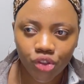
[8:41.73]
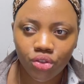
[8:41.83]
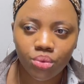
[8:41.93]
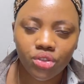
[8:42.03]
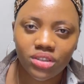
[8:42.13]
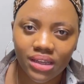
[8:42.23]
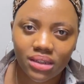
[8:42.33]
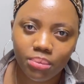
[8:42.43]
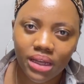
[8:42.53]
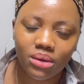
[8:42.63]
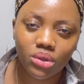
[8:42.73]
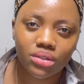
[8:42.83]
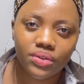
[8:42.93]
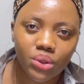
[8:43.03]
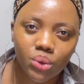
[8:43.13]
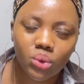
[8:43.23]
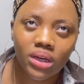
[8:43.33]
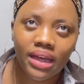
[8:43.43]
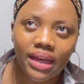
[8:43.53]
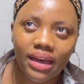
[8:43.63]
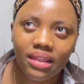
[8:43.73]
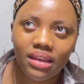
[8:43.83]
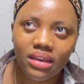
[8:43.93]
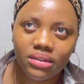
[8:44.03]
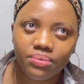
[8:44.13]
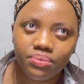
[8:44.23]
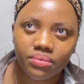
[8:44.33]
choosing which data plan works for you, and then